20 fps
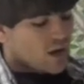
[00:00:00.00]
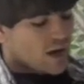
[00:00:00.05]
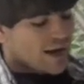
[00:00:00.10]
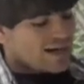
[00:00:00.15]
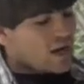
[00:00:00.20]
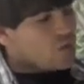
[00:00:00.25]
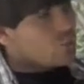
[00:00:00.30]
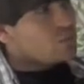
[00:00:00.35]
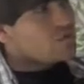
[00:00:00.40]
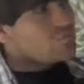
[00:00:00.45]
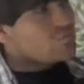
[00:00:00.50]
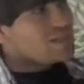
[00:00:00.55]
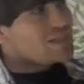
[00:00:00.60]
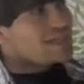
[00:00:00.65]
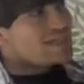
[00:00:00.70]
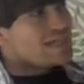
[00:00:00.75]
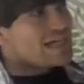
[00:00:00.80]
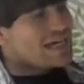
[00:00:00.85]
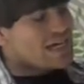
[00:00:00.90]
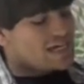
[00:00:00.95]
Now, we've been
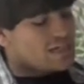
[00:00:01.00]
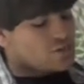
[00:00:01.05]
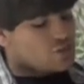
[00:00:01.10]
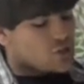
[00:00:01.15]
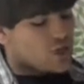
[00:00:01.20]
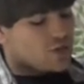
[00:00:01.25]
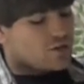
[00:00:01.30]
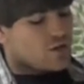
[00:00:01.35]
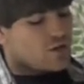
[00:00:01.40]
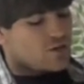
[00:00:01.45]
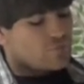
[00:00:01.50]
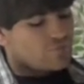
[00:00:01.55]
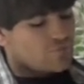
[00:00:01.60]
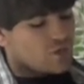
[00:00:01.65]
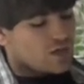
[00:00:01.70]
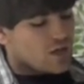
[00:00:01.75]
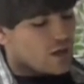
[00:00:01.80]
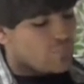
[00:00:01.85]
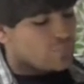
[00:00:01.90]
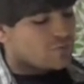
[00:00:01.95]
seeing each other
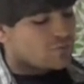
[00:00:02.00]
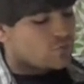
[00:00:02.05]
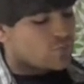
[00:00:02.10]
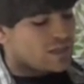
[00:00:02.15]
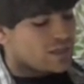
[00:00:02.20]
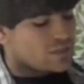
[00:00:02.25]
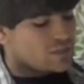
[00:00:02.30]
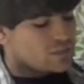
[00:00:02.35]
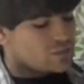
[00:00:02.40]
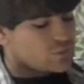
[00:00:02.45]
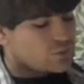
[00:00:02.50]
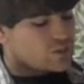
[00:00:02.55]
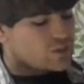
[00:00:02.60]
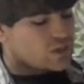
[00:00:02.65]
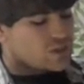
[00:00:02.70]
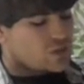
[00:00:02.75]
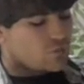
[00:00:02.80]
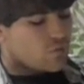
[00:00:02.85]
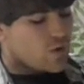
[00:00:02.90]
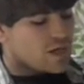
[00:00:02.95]
for a couple of weeks, which
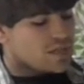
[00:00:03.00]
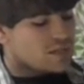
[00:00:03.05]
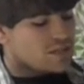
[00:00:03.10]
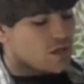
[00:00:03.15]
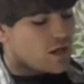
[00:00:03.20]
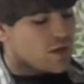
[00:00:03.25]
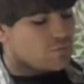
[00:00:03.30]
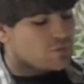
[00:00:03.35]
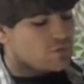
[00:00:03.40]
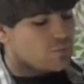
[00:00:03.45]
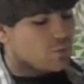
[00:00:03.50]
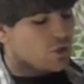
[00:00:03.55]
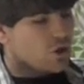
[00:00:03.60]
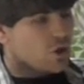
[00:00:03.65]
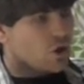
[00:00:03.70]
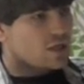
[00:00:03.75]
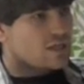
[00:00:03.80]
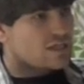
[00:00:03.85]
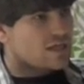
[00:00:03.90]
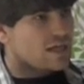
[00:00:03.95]
is the right time to book a
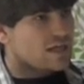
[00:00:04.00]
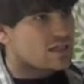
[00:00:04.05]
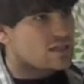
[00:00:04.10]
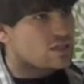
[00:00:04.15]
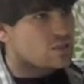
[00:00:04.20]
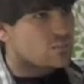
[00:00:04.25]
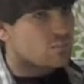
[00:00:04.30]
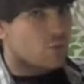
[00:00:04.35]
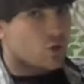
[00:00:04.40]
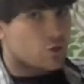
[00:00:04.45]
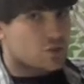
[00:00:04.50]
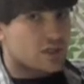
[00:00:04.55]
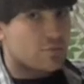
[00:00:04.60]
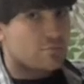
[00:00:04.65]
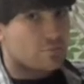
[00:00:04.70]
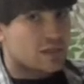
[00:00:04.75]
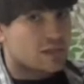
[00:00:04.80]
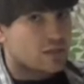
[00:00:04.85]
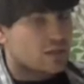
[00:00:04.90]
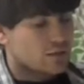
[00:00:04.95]
holiday to
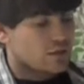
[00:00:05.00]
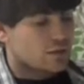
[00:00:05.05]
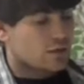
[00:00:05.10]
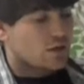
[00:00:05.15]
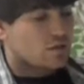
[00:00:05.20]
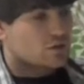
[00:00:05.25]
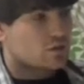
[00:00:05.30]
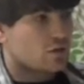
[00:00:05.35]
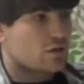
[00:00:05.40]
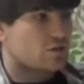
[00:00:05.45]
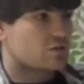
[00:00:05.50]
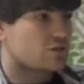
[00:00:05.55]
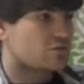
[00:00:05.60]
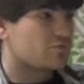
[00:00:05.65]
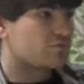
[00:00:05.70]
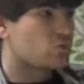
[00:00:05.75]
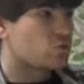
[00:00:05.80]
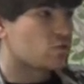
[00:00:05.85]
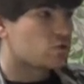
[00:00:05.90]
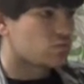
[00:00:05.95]
Mozambique. Sorry, it was a
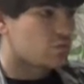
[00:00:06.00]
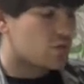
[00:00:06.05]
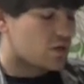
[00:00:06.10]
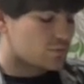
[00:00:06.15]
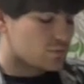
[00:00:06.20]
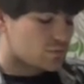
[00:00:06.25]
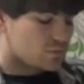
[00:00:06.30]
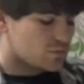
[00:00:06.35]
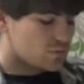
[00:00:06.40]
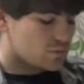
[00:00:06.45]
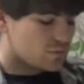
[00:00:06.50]
forced rhyme.